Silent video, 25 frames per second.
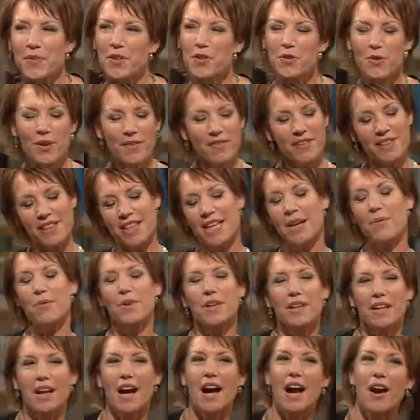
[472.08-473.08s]
Did you ever think
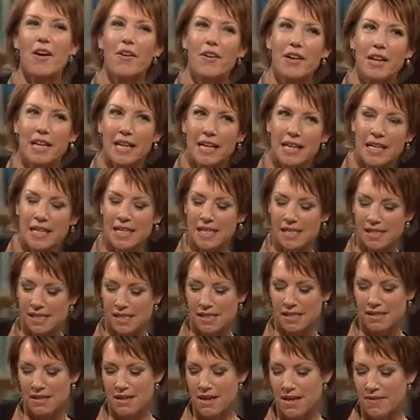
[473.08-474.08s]
what an irony it
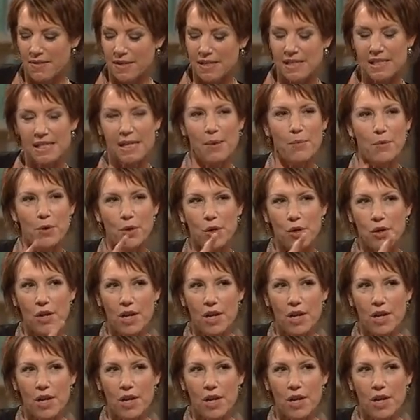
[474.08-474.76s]
is that someone